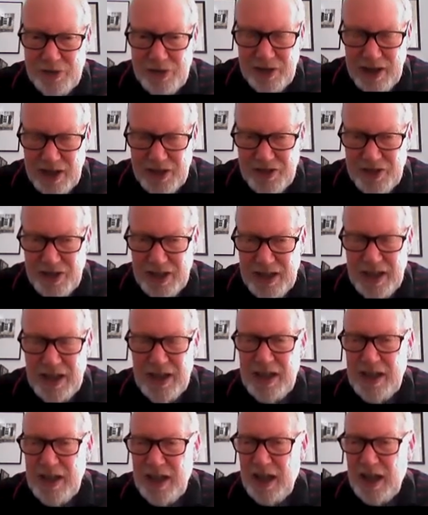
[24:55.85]
So that's the
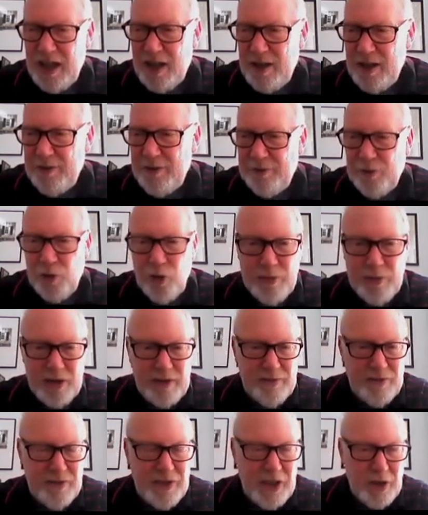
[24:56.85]

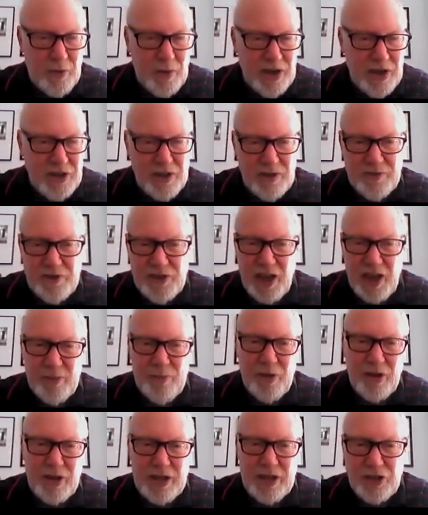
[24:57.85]
formula for the equation of time
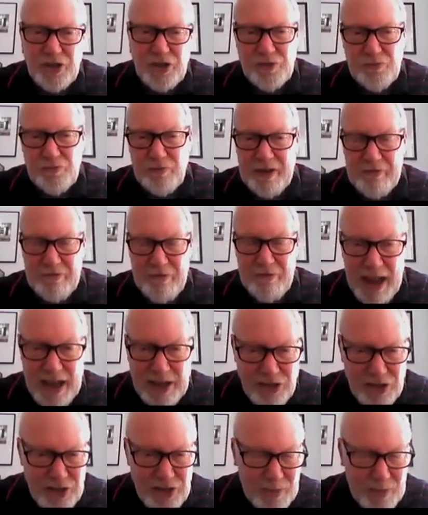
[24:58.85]
earlier, just
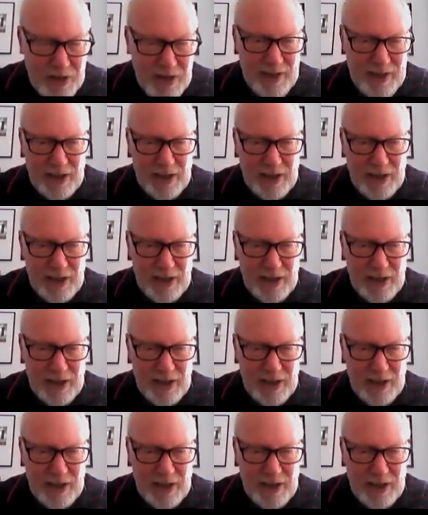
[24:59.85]
rearranged, a bit of